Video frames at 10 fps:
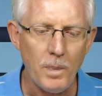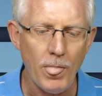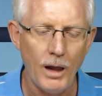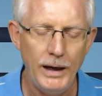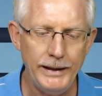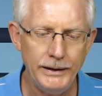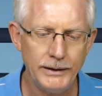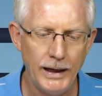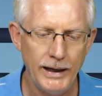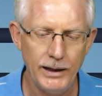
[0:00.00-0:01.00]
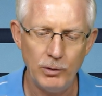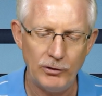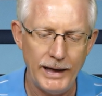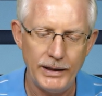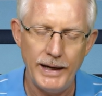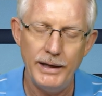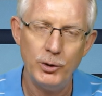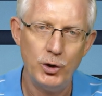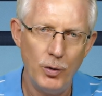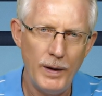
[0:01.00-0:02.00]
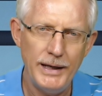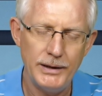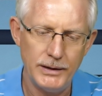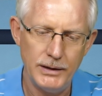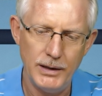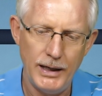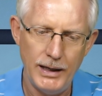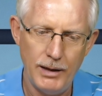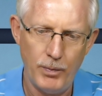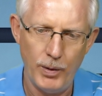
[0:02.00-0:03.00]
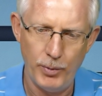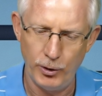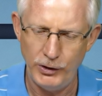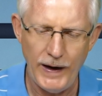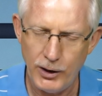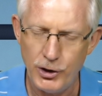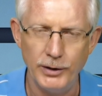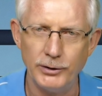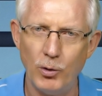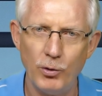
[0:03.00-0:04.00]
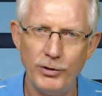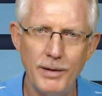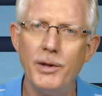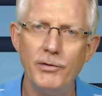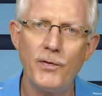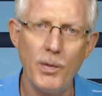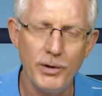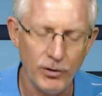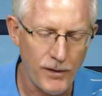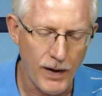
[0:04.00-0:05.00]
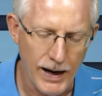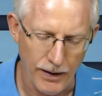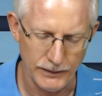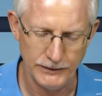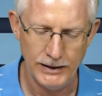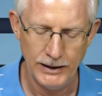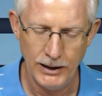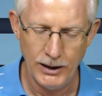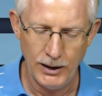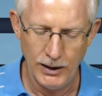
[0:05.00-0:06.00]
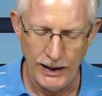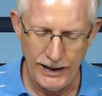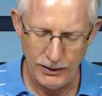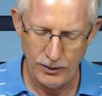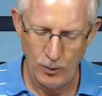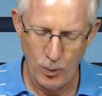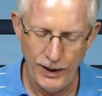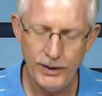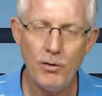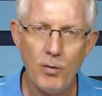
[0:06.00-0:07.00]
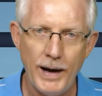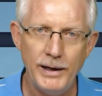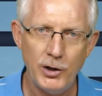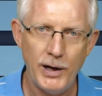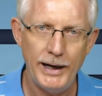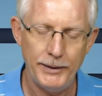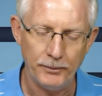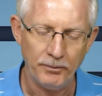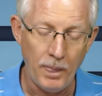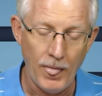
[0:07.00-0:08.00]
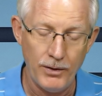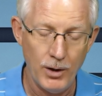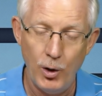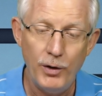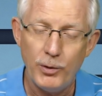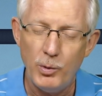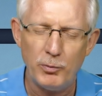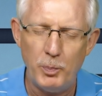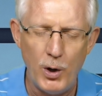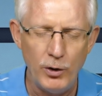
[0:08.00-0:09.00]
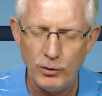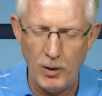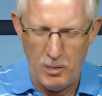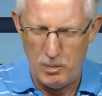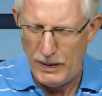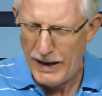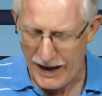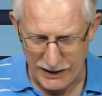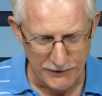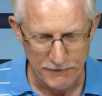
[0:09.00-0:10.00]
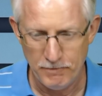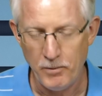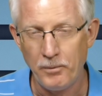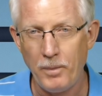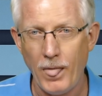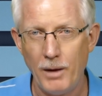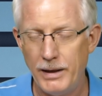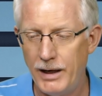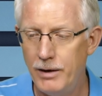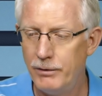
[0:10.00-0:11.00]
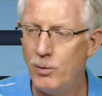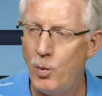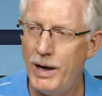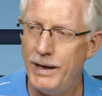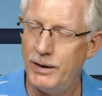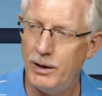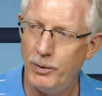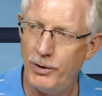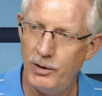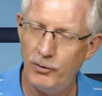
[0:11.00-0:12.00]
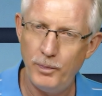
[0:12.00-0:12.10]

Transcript: And uh, it was like they enjoyed a, a protection or something from this fire. And when the rain came, the earth was burnt black, but everywhere there were these